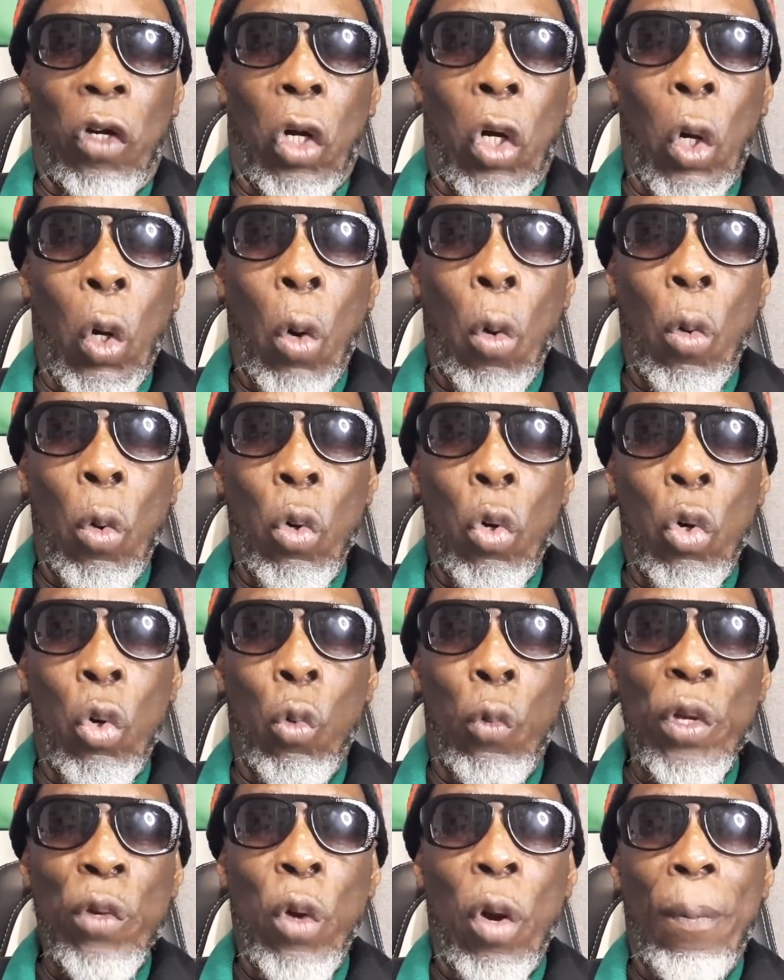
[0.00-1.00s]
how
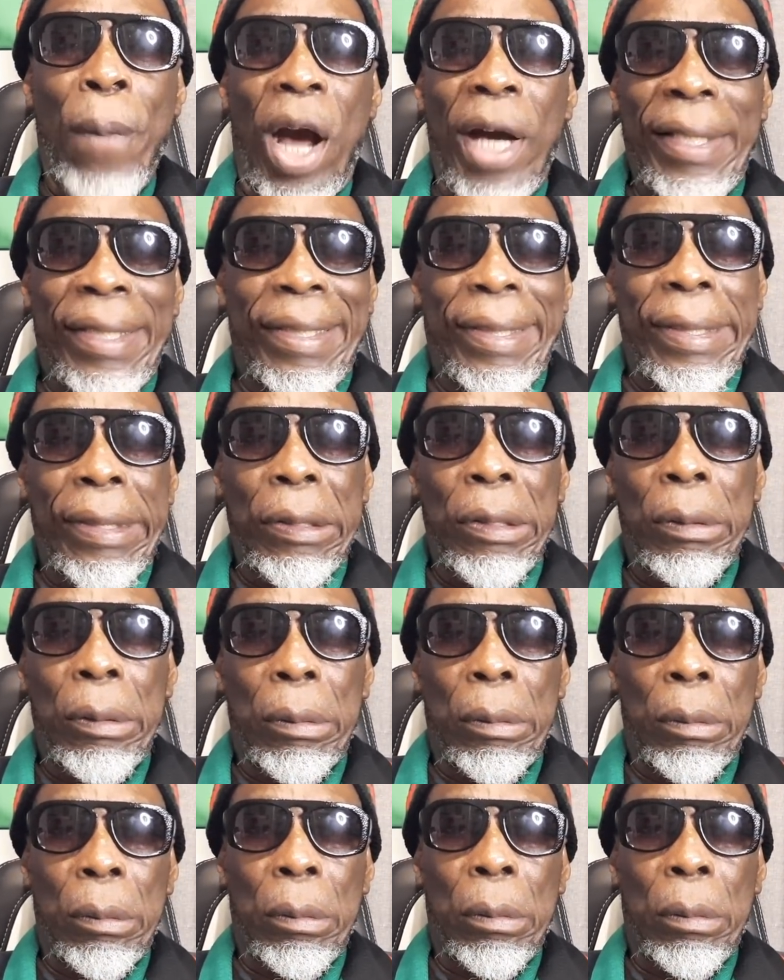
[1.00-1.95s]
we were boxing?